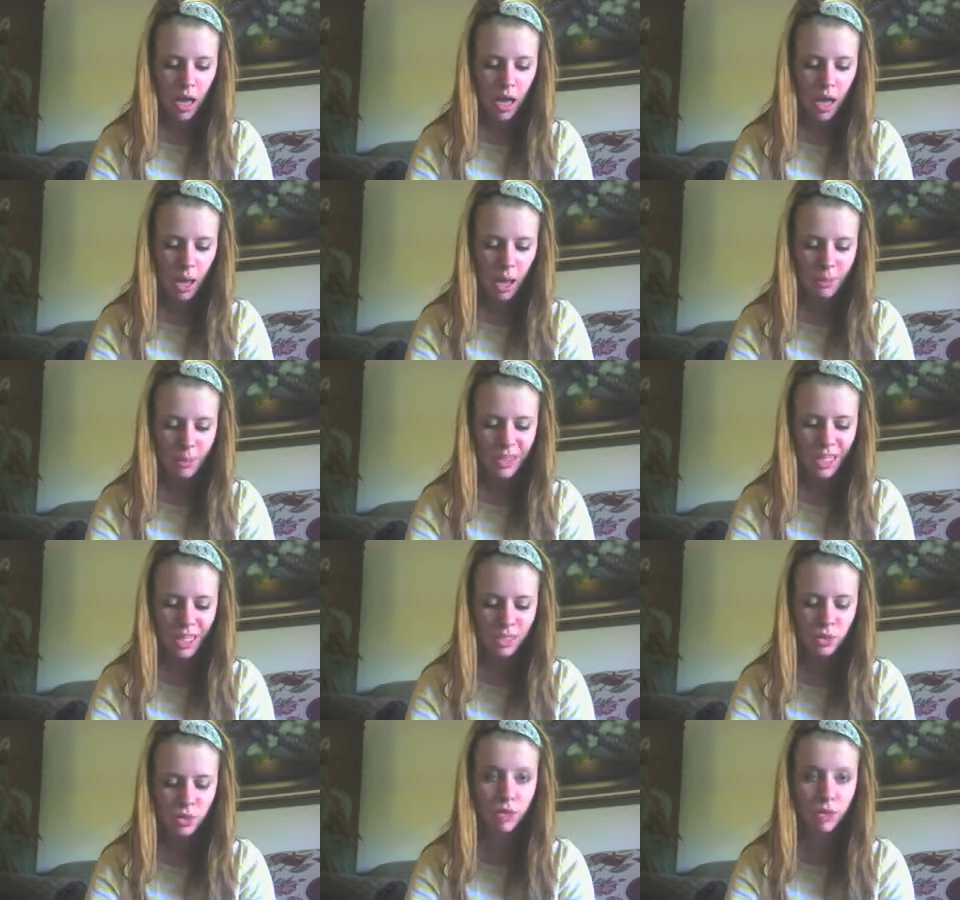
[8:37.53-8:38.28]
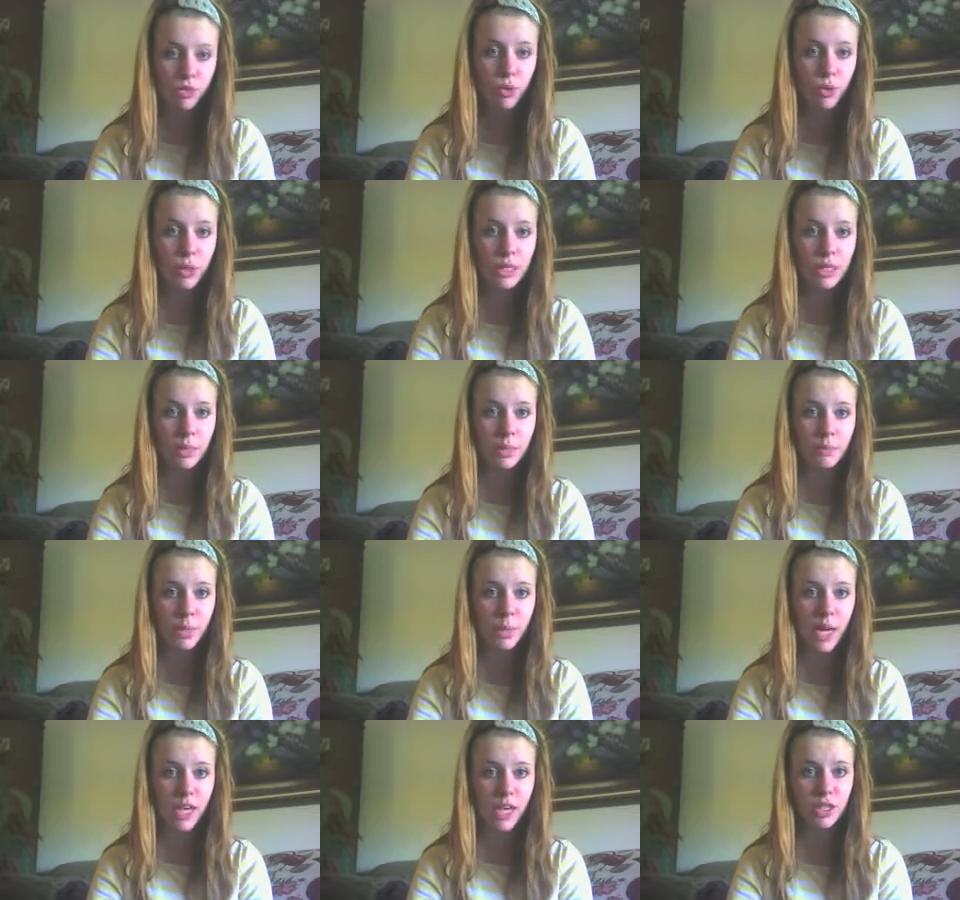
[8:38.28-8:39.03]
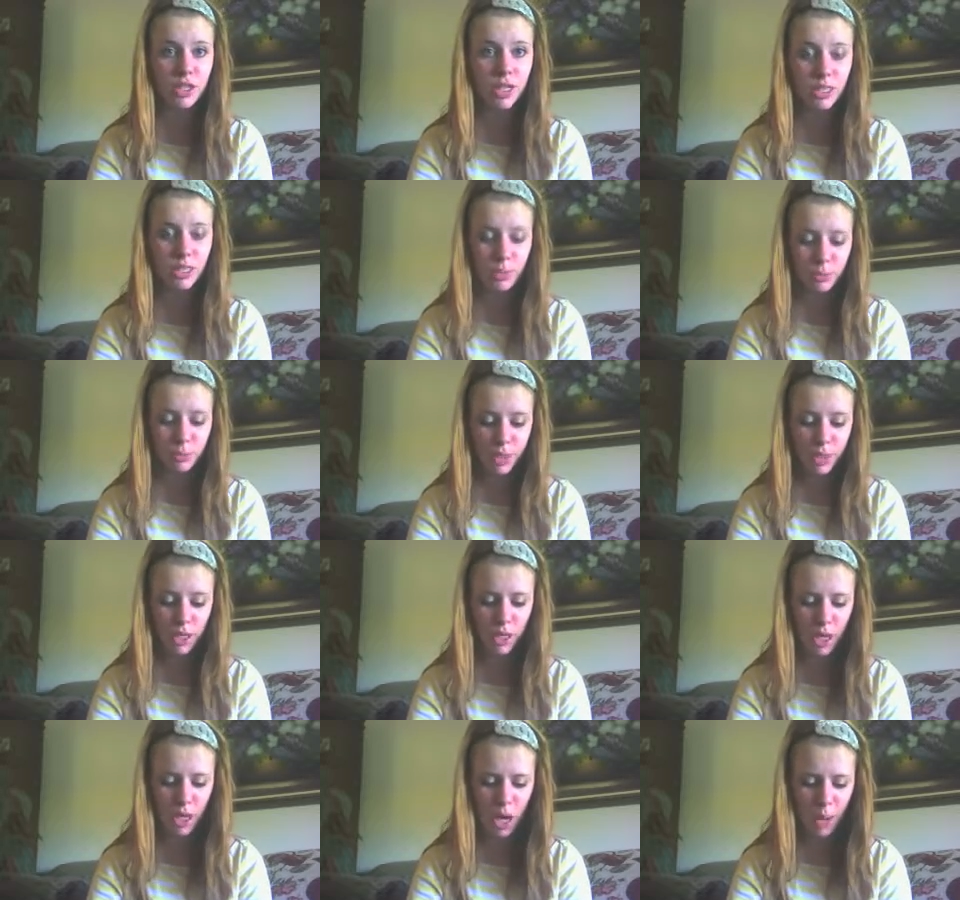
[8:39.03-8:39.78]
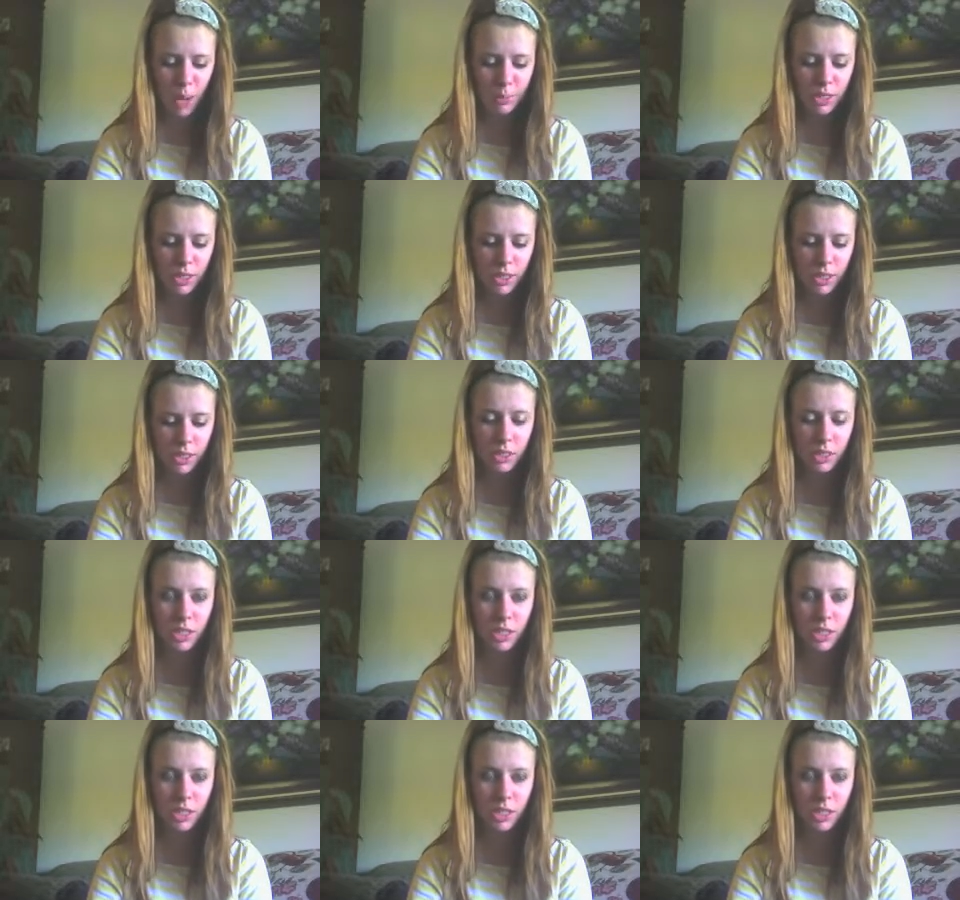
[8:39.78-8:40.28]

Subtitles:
But that's only $14, so that's a pretty good option.